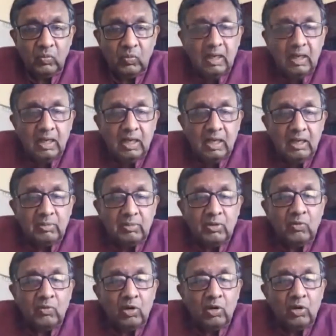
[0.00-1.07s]
But
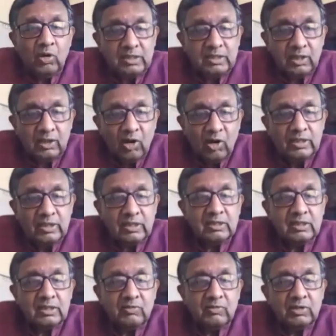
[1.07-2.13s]
what is the context in
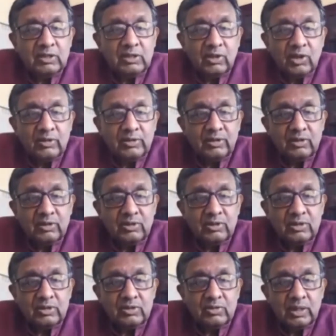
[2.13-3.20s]
which the Constitution is
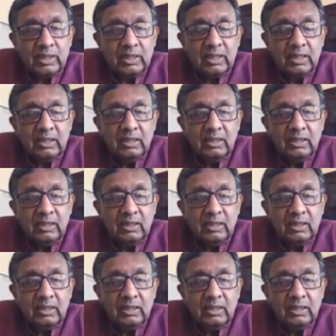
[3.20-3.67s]
working?